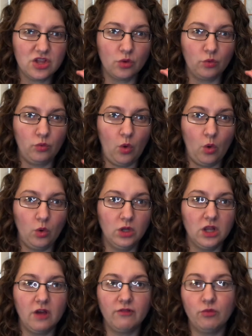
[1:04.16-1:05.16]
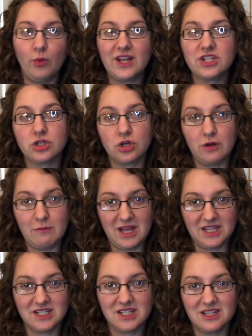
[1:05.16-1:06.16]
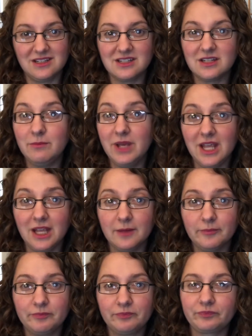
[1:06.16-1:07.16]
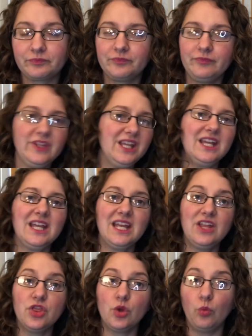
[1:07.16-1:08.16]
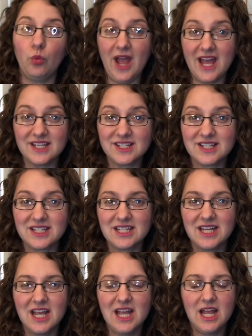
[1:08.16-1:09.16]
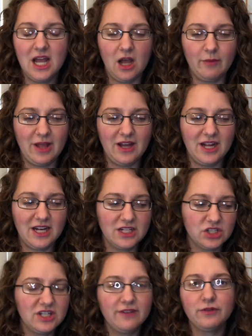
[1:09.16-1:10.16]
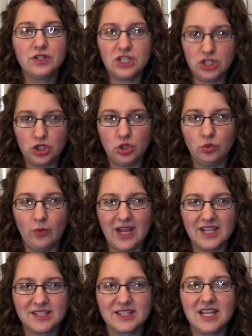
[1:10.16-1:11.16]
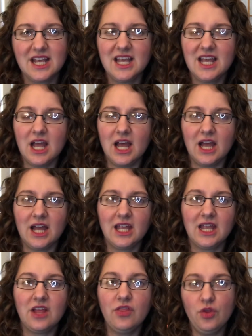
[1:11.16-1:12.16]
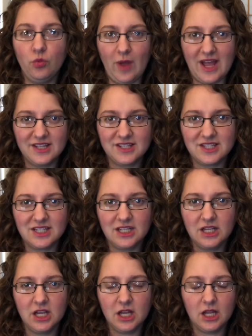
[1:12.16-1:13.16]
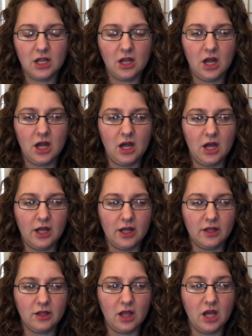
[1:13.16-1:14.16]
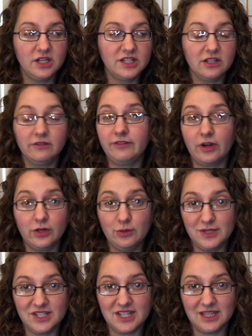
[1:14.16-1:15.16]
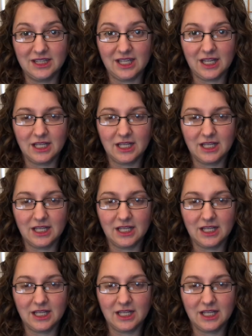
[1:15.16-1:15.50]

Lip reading: role of Western medicine to be. In the West, and it's different in 2 ways. In the West, until very recently,